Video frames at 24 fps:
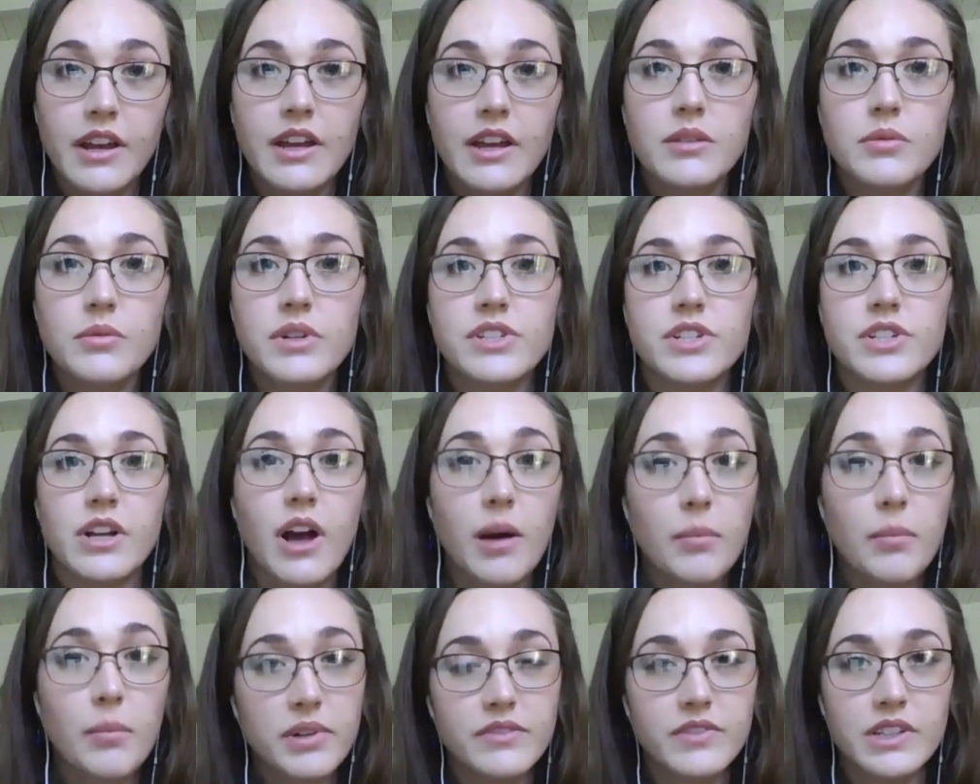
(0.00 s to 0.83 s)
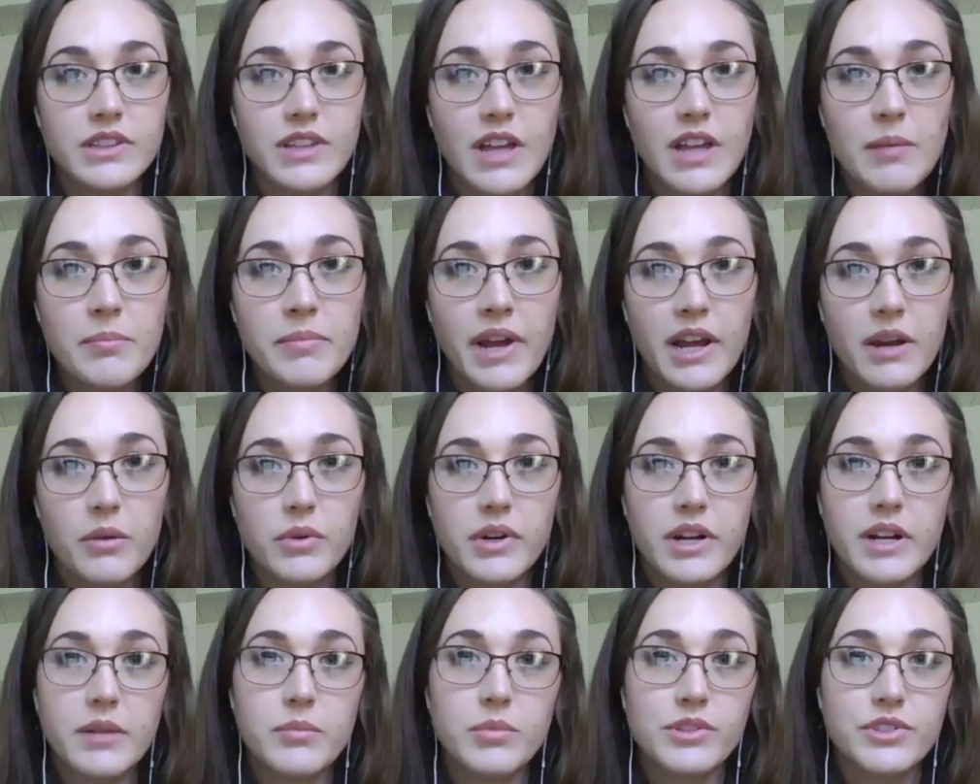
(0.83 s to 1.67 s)
in which a couple of alumni
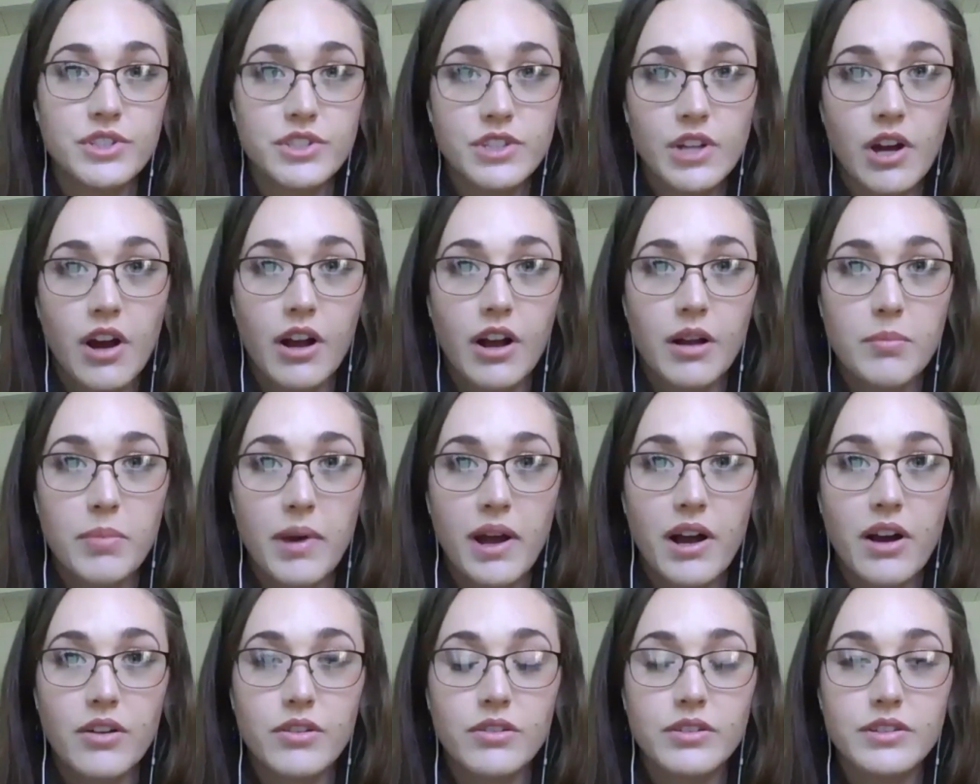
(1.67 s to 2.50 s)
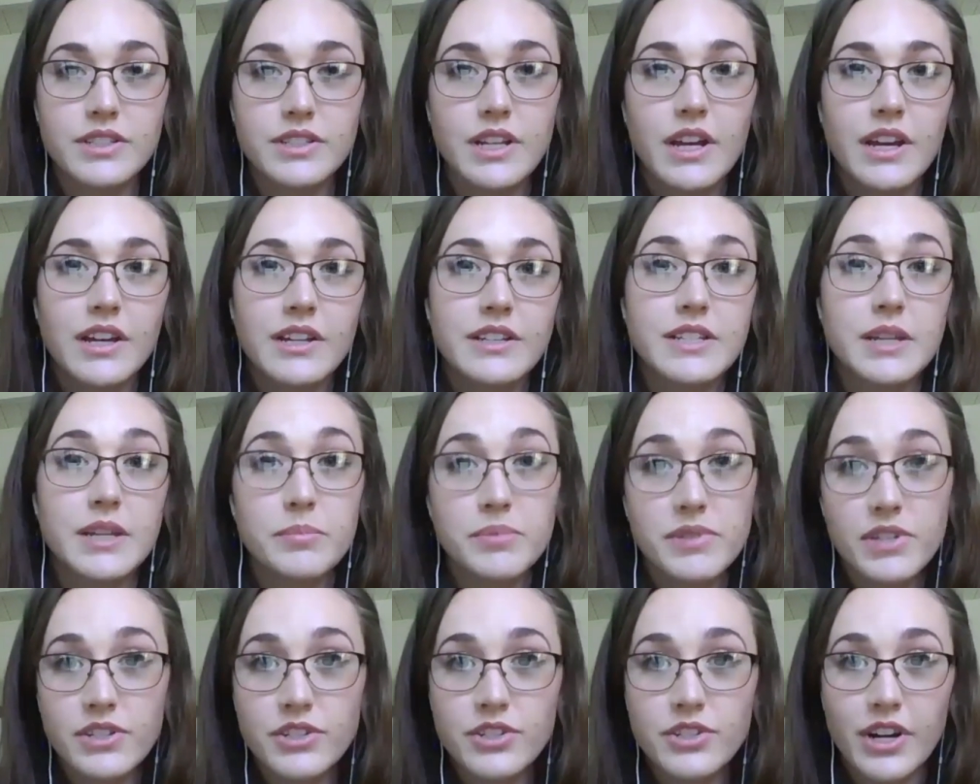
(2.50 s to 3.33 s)
were able to talk about
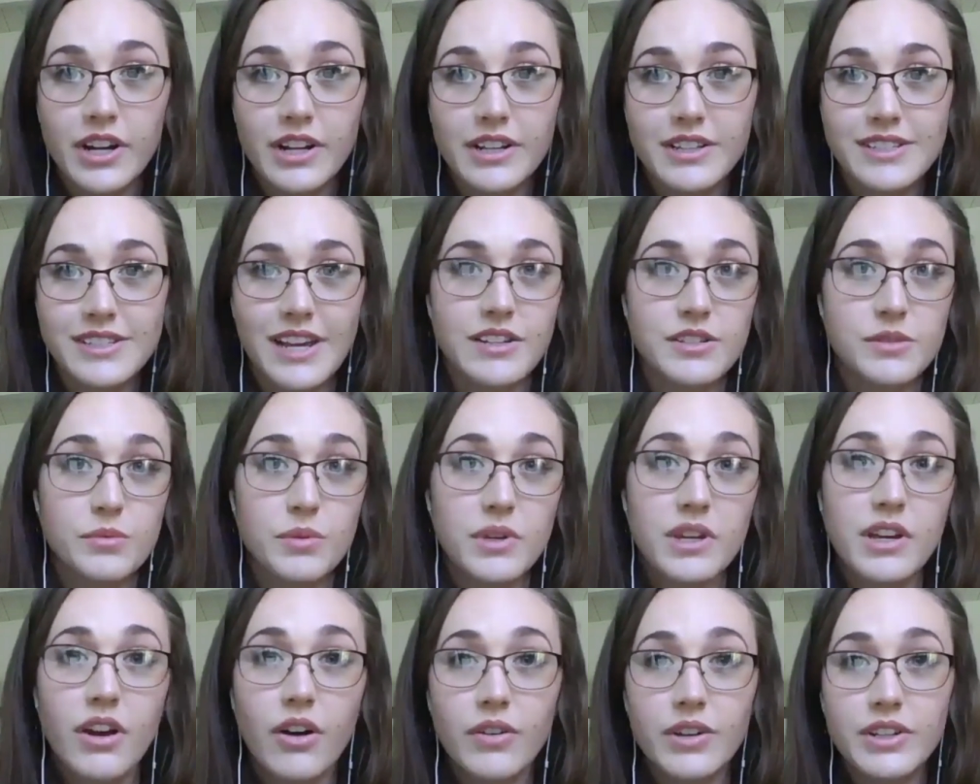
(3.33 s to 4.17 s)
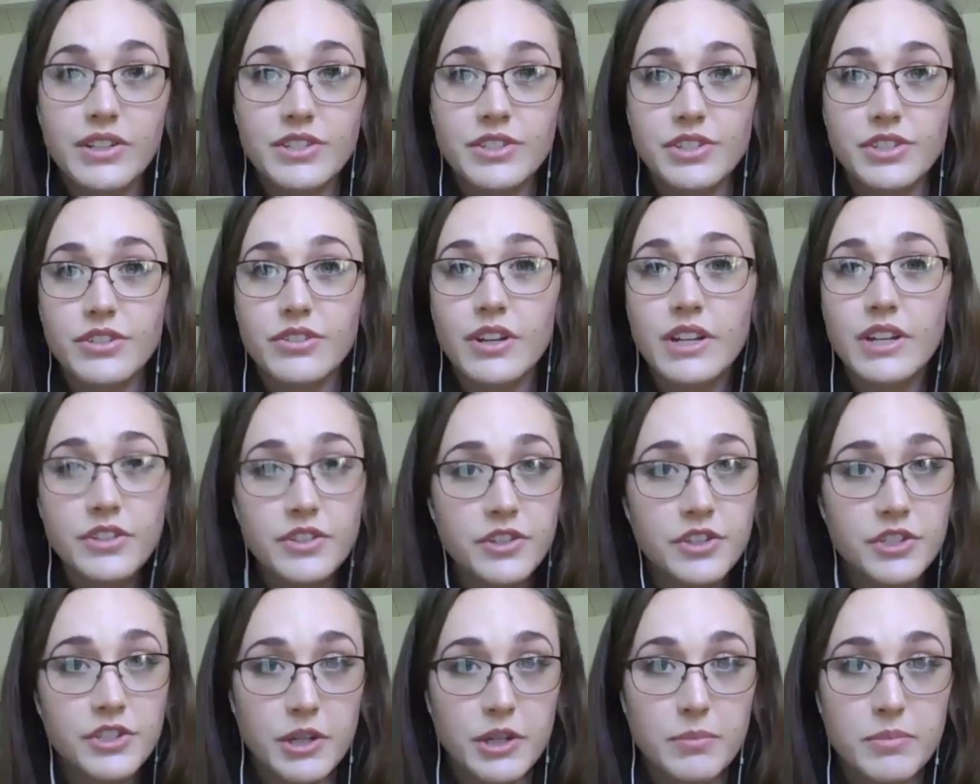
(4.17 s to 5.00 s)
tips and tricks as we go into
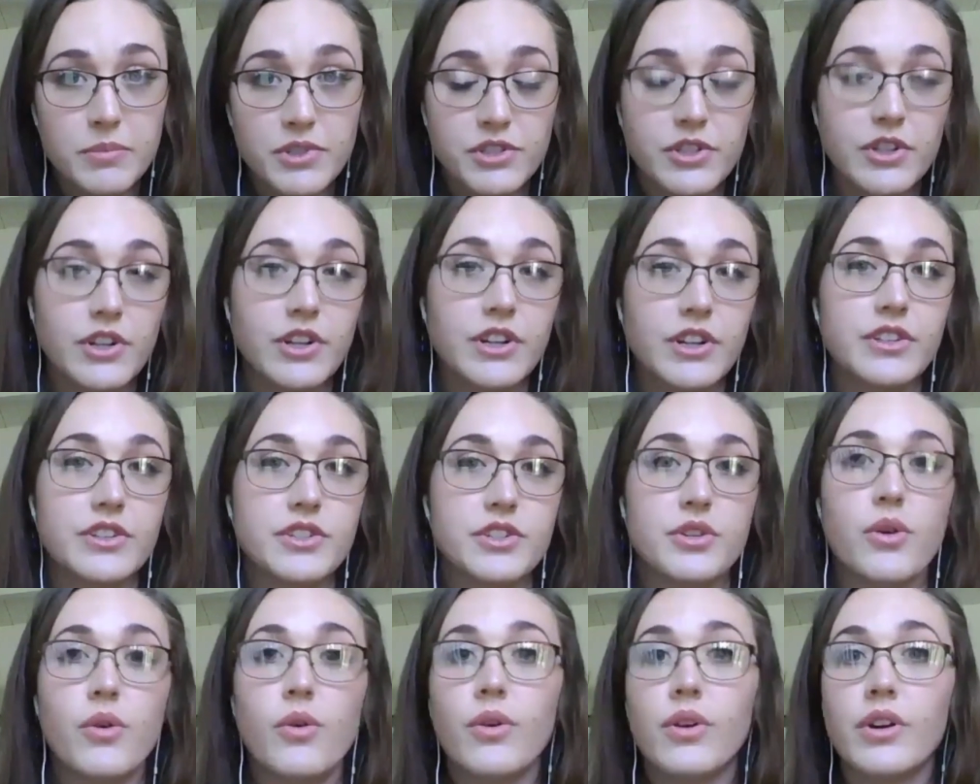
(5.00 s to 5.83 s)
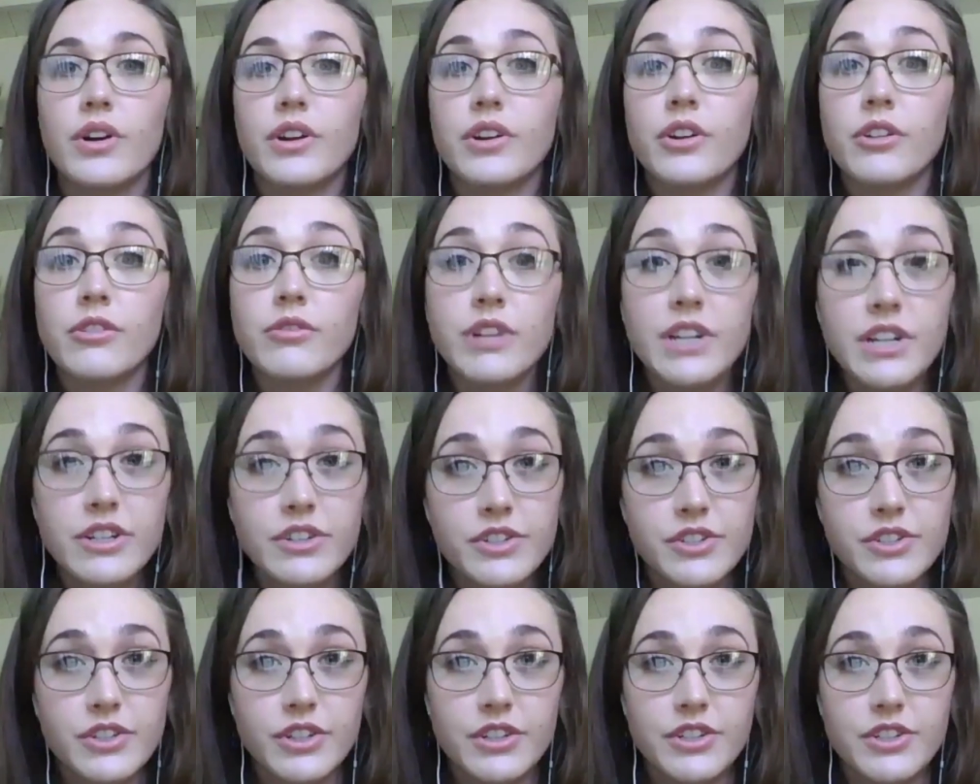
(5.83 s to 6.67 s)
internship search or career
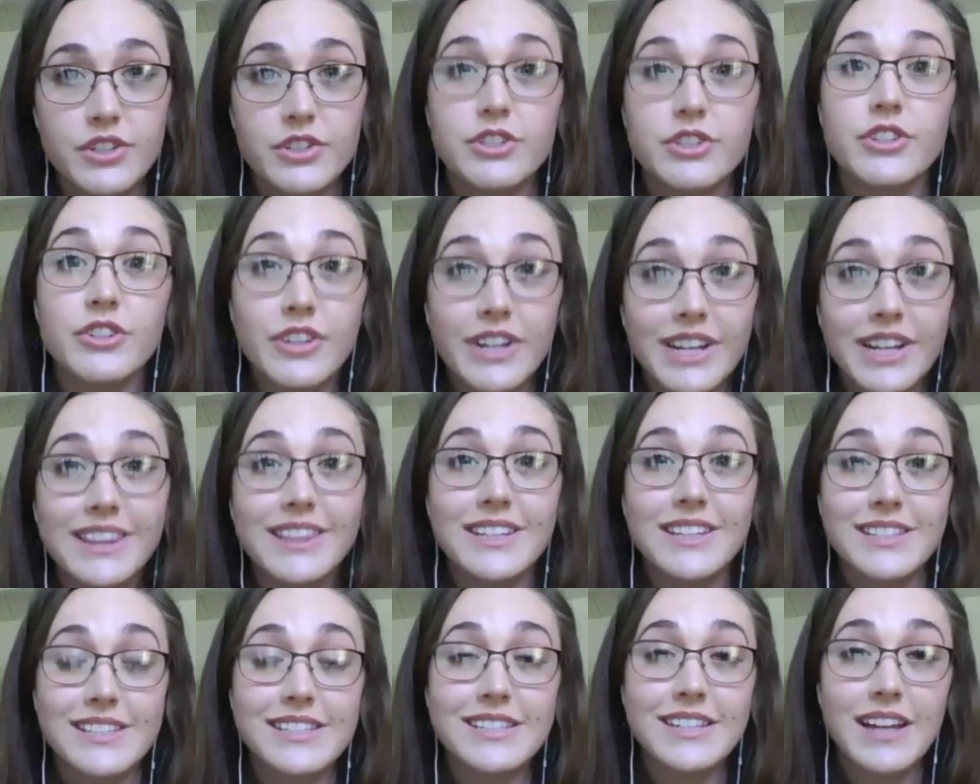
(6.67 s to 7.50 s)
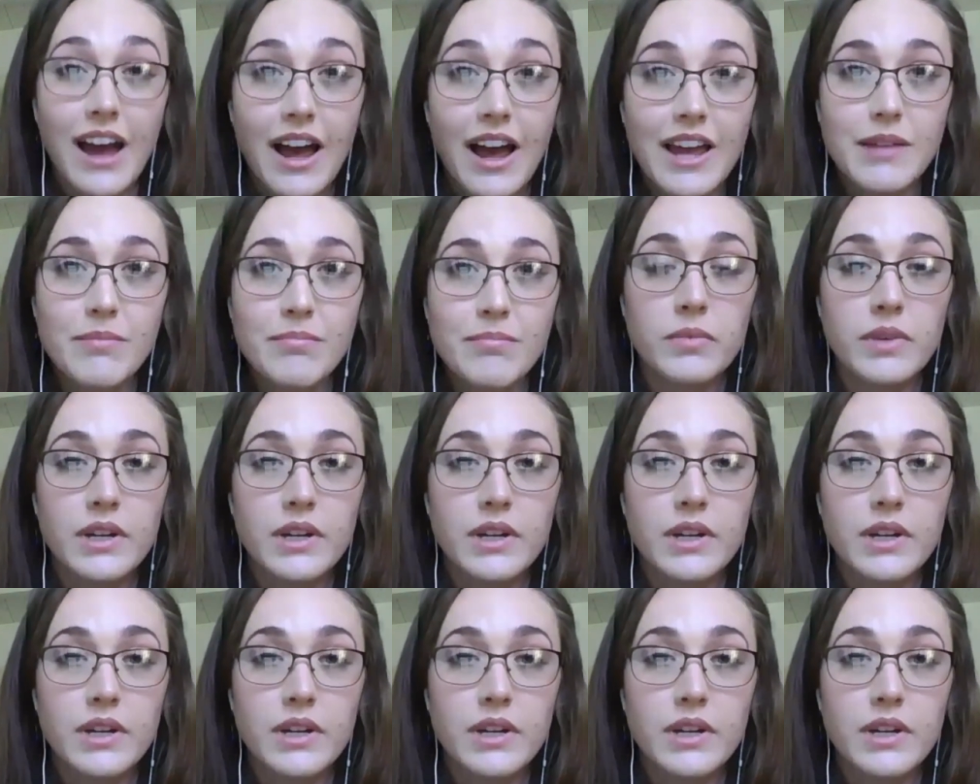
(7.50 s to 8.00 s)
search during this time.